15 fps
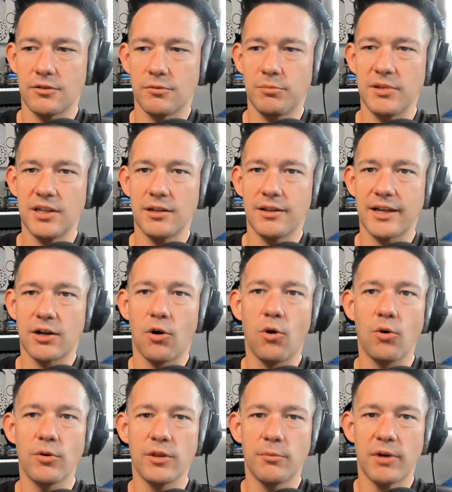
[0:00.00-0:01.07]
be like a
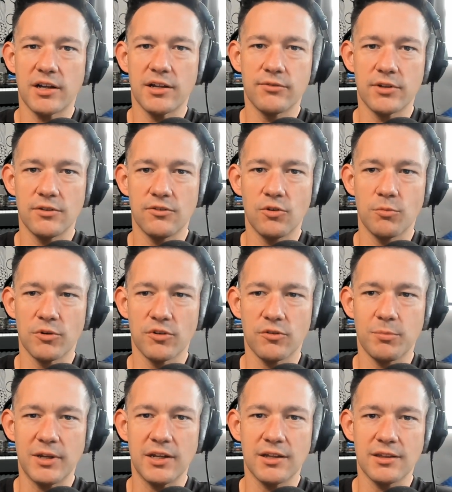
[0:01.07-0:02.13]
hole in the bucket of consumer
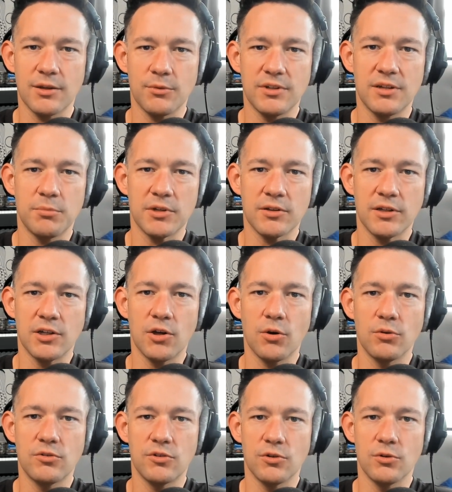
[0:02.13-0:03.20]
spending that would typically
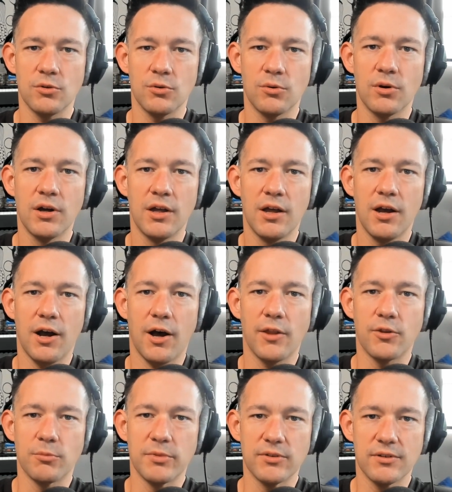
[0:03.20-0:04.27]
go to
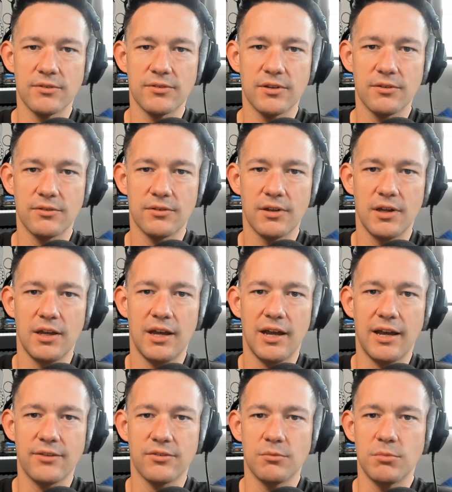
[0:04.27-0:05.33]
other businesses,
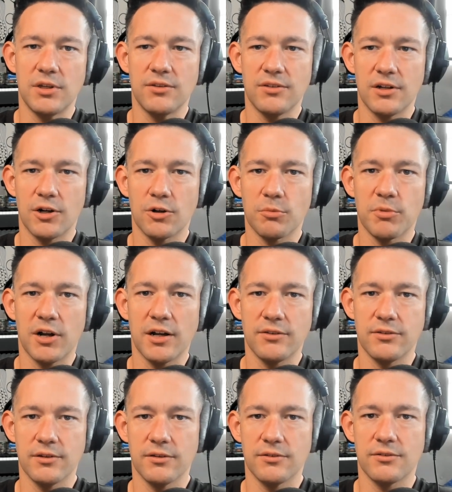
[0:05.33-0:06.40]
SMBs and
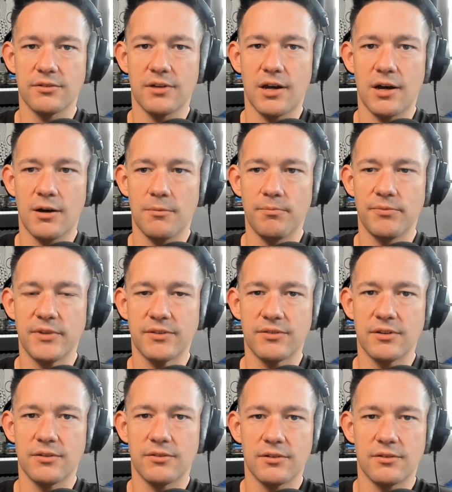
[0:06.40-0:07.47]
enterprises.
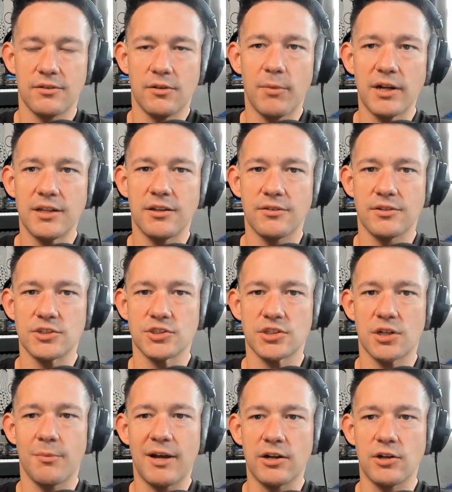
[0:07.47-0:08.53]
The money doesn't
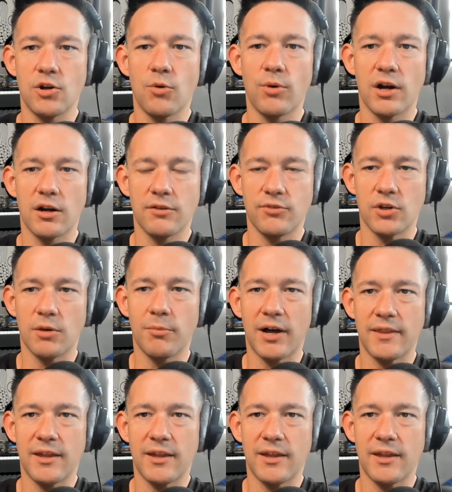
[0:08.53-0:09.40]
just come out of nowhere. If you combine